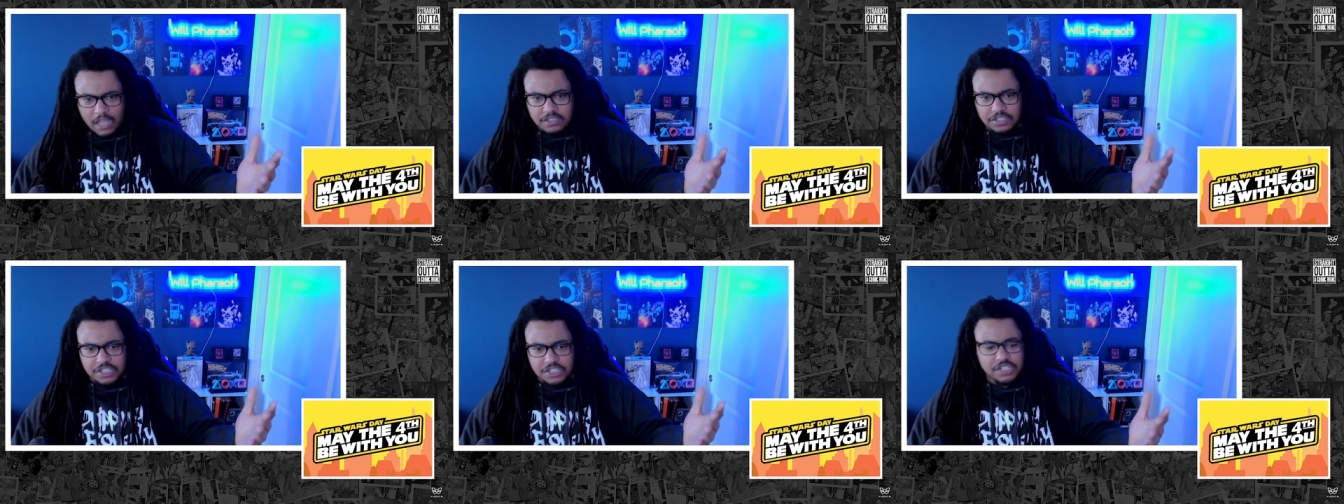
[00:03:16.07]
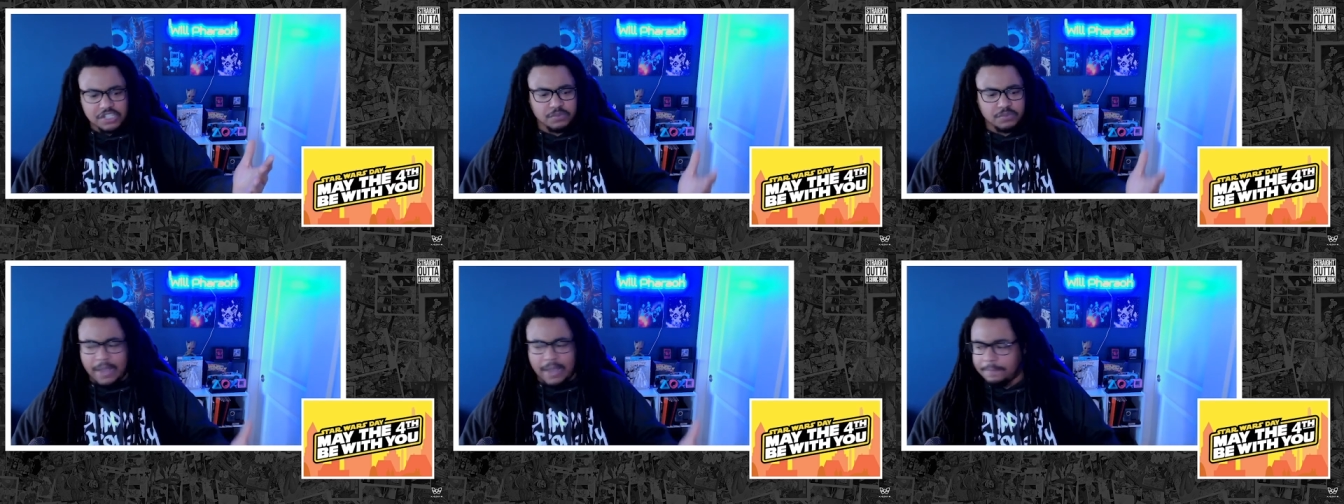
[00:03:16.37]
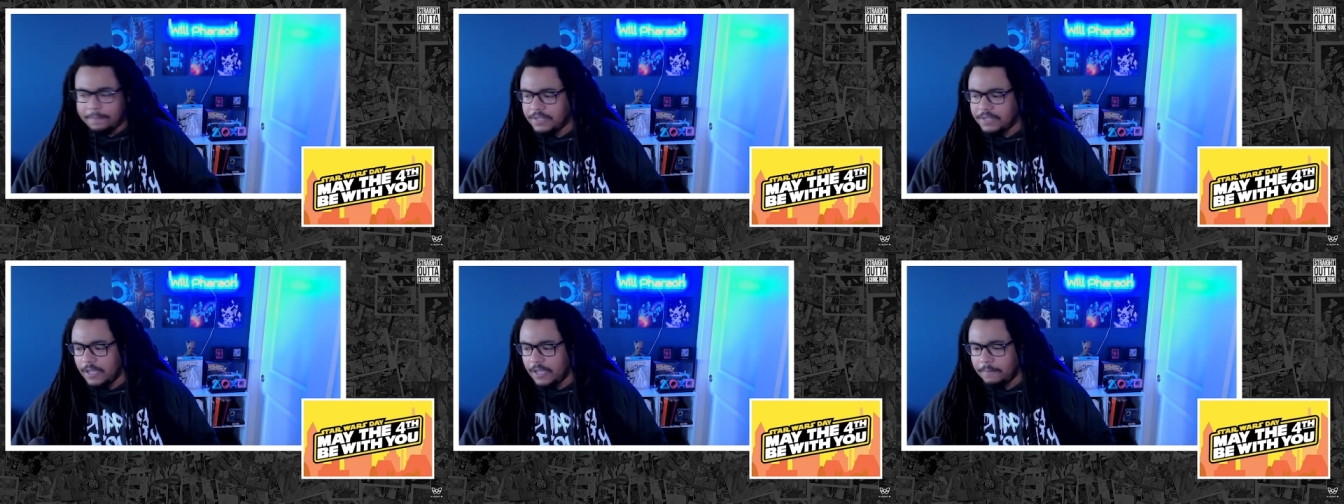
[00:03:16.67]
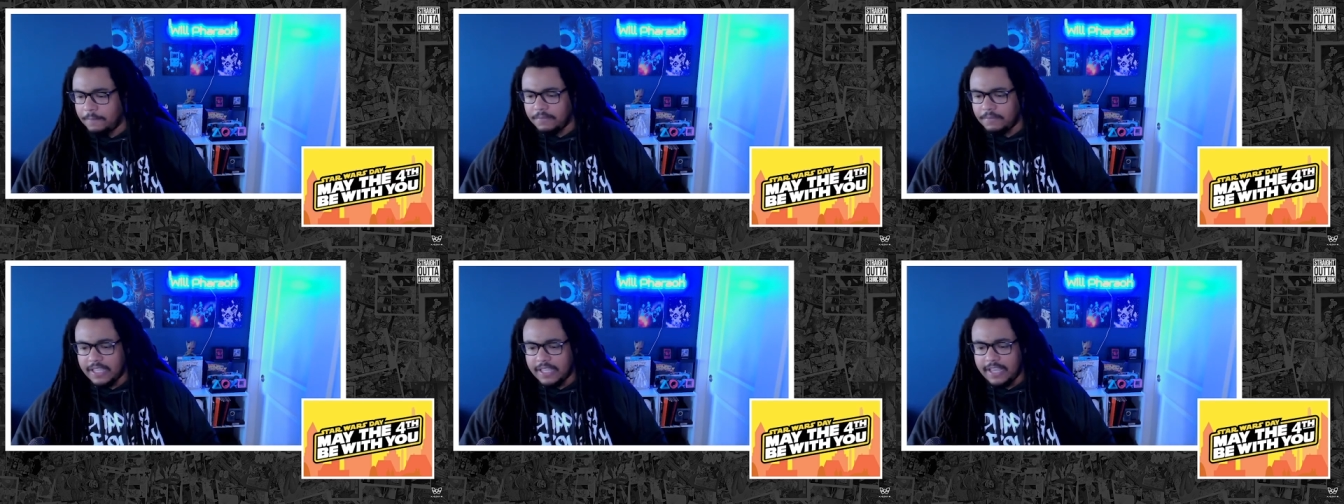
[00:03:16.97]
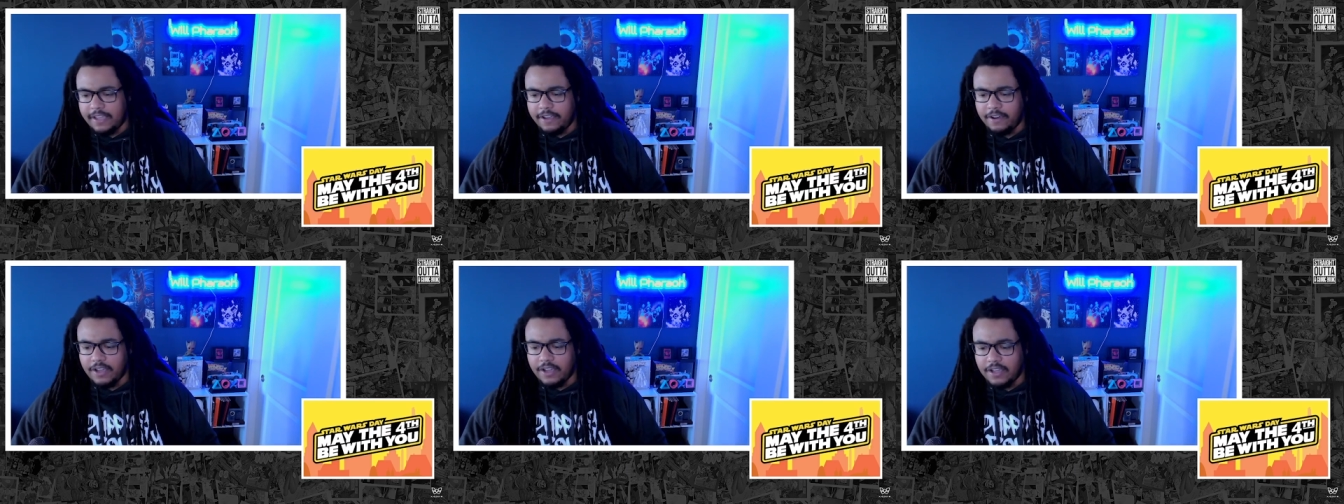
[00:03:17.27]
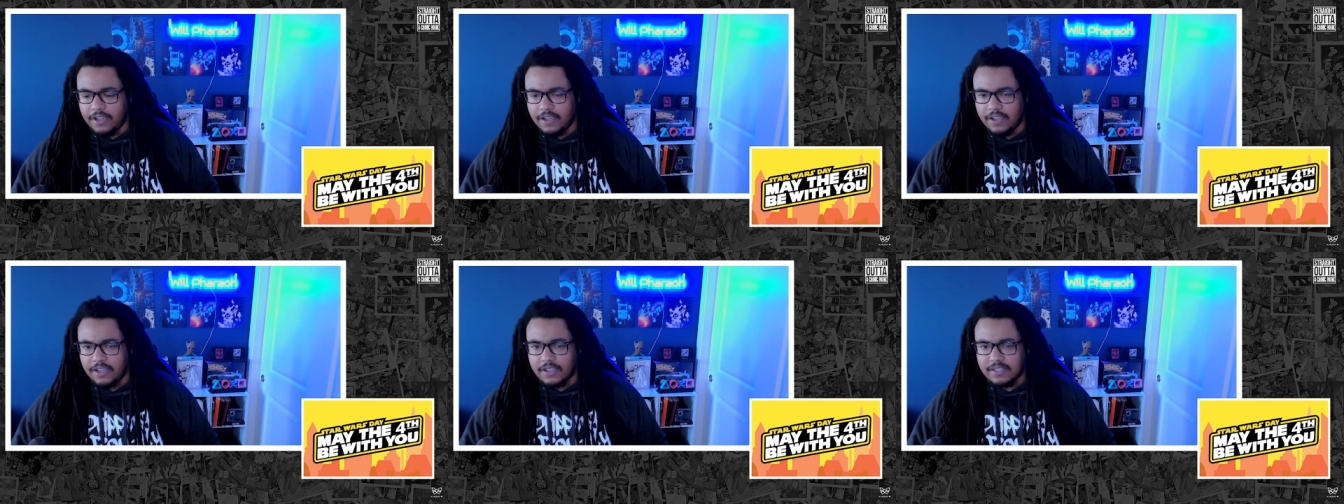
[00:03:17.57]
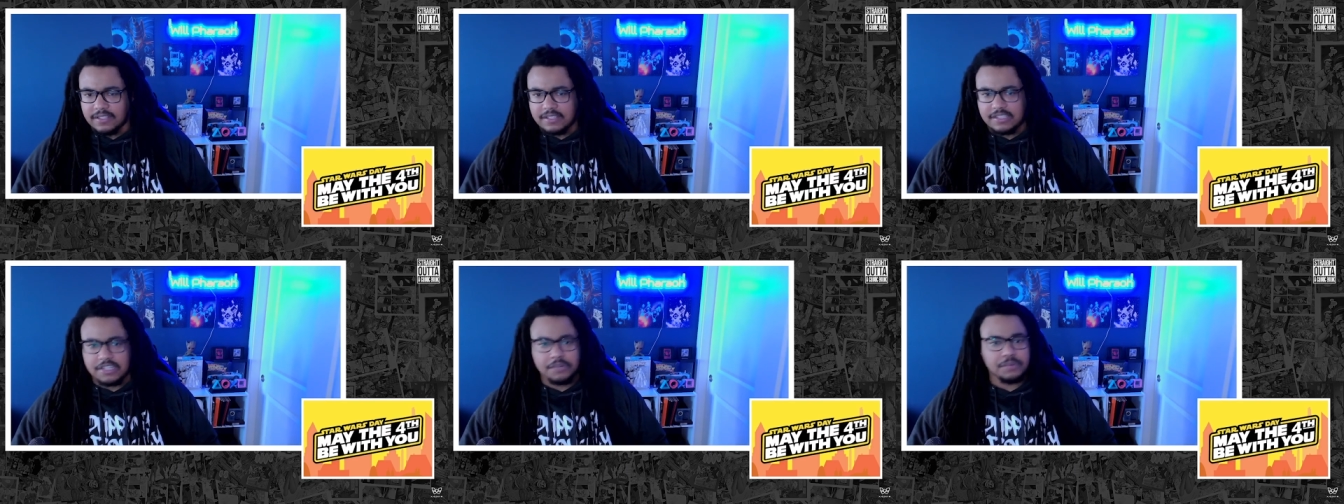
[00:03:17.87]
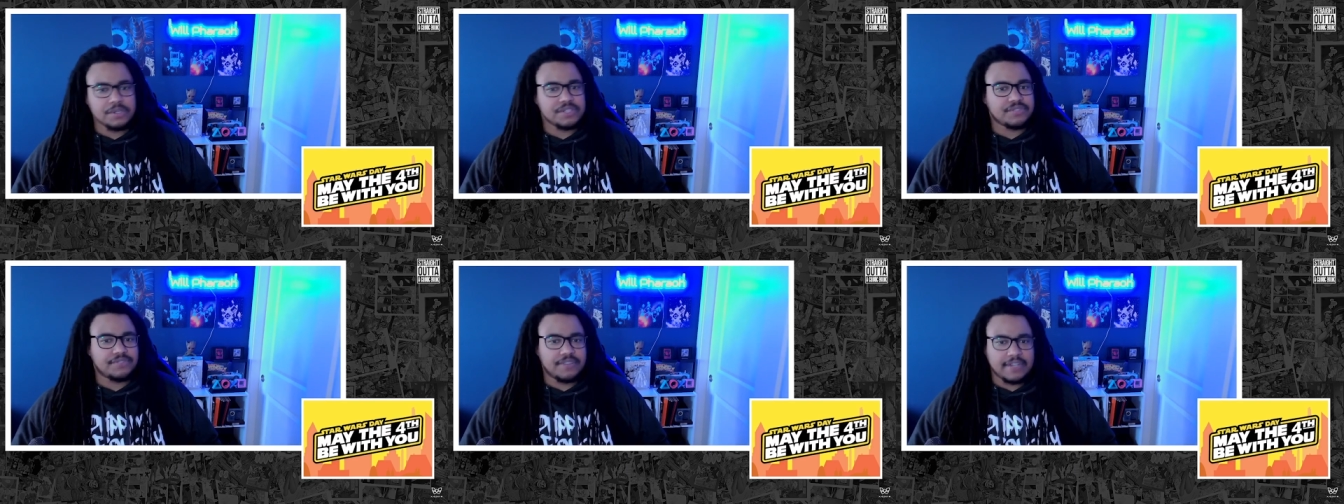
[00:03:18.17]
just wrapped up their series